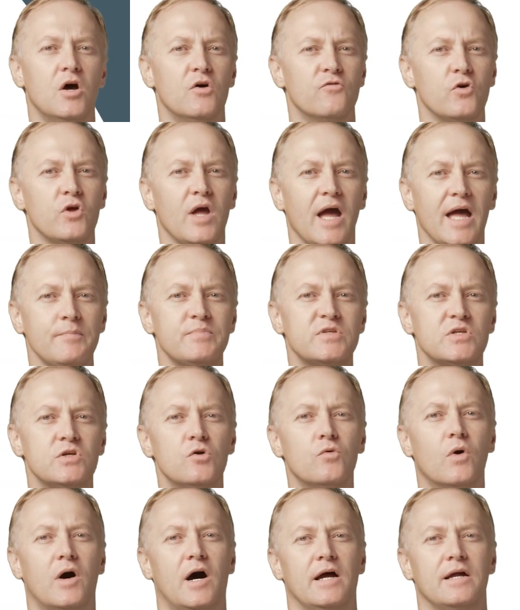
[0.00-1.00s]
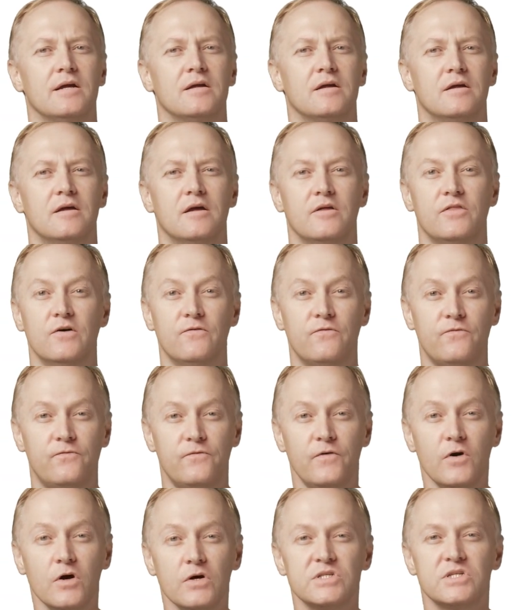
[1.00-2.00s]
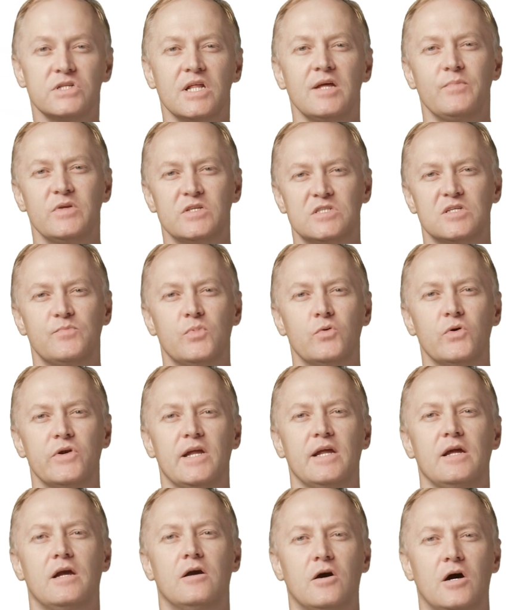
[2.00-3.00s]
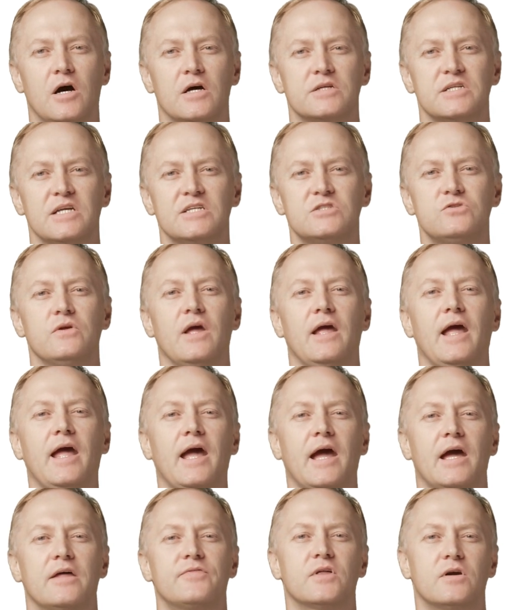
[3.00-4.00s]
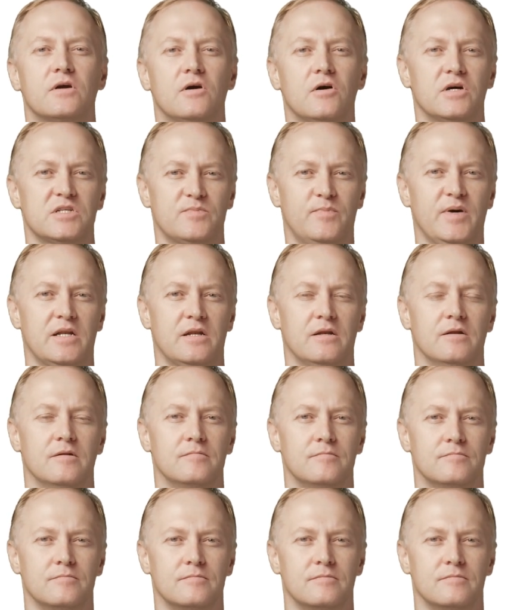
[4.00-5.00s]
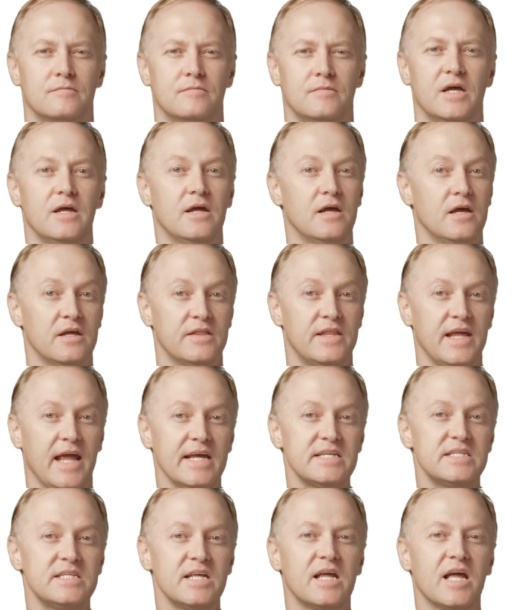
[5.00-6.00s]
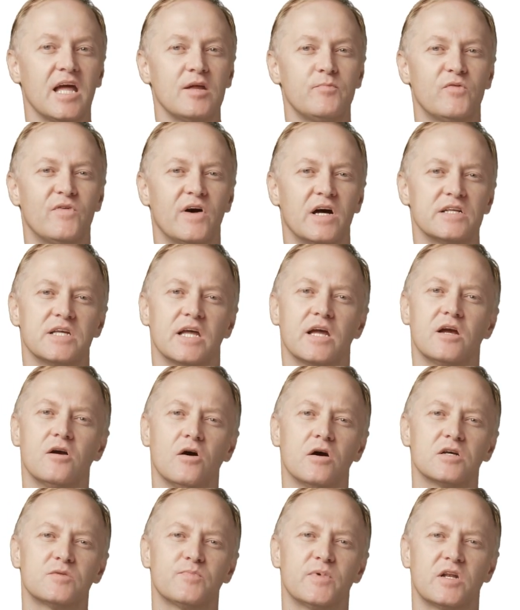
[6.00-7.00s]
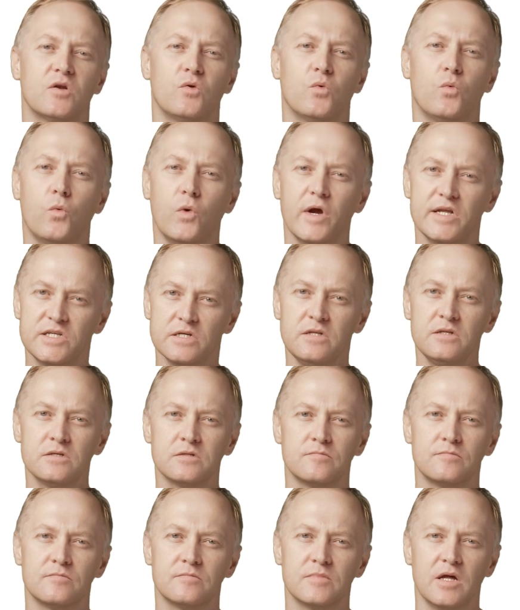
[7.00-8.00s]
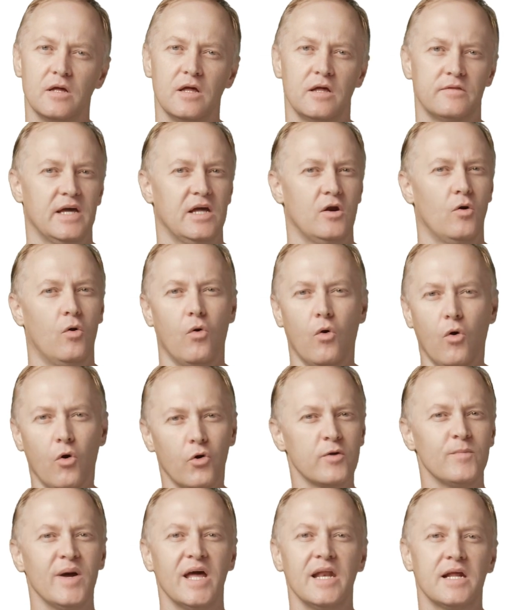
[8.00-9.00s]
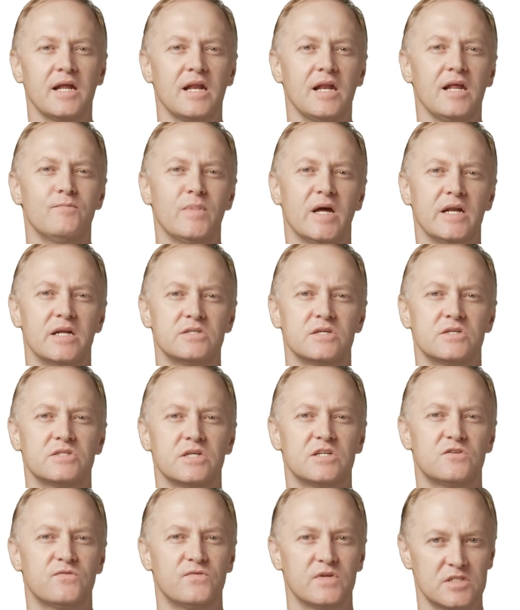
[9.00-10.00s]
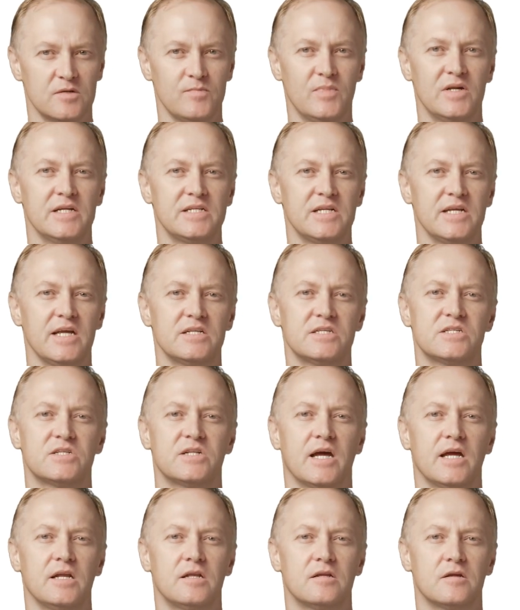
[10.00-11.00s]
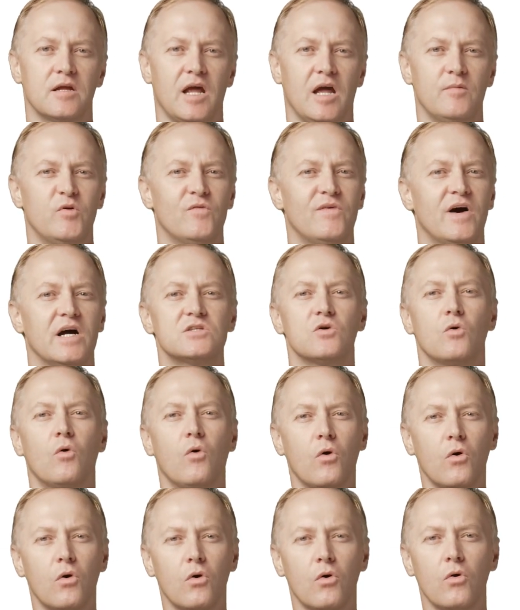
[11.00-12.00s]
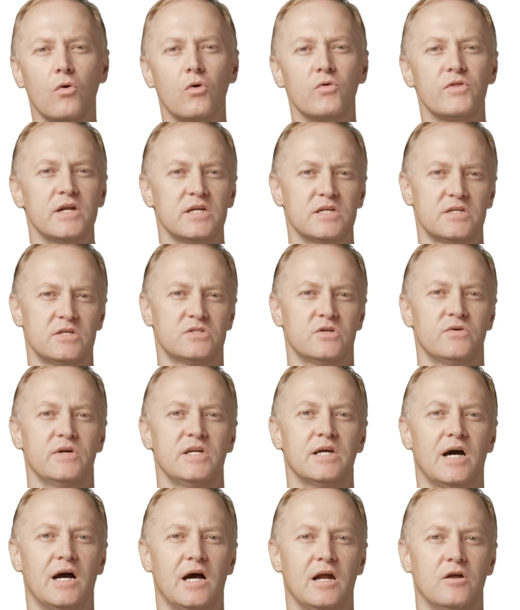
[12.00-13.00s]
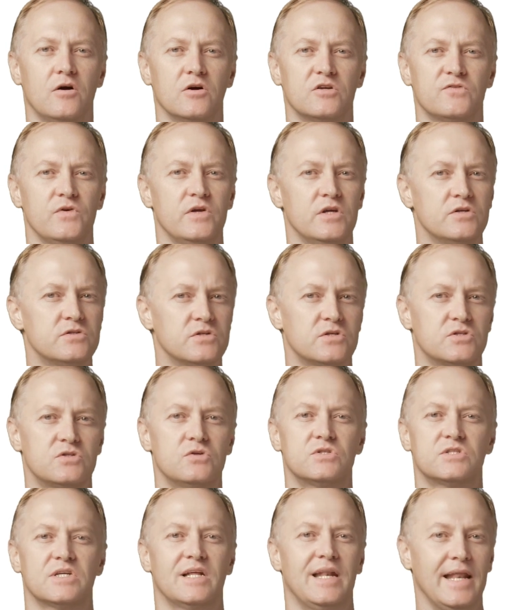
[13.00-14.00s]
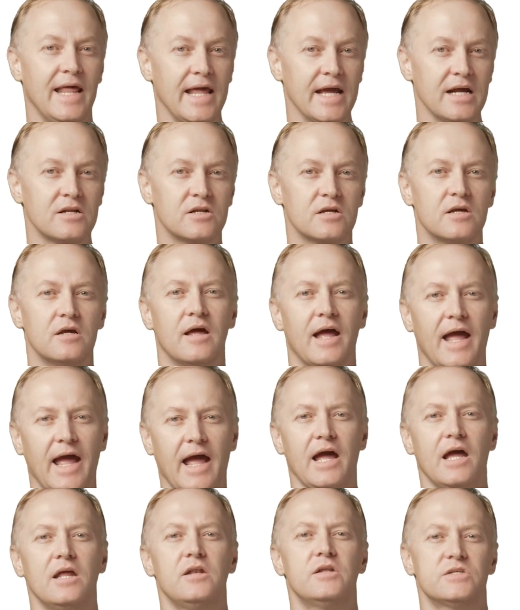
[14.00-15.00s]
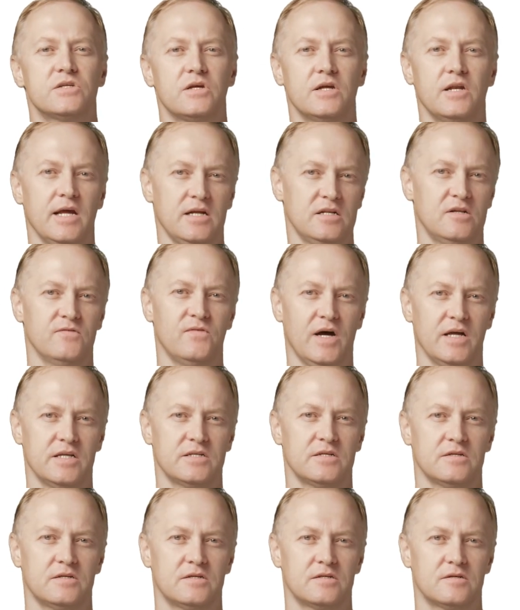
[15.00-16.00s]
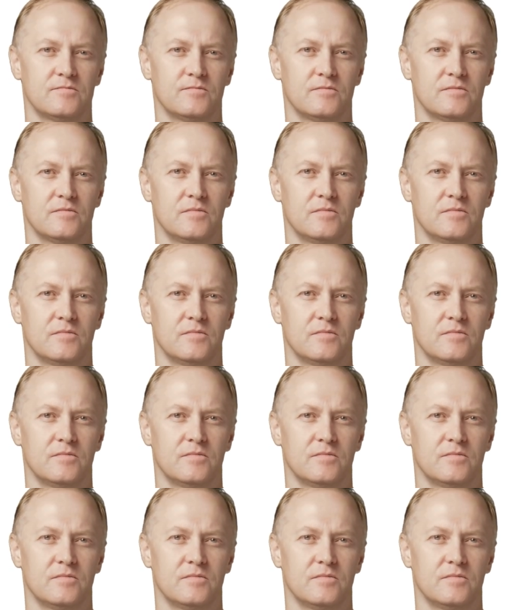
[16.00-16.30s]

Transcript: For your app's UI, the first step in supporting cast is to add the cast button. The SDK provides a cast button widget that automatically manages its visibility and state and provides all the necessary dialogues for users to select and disconnect devices.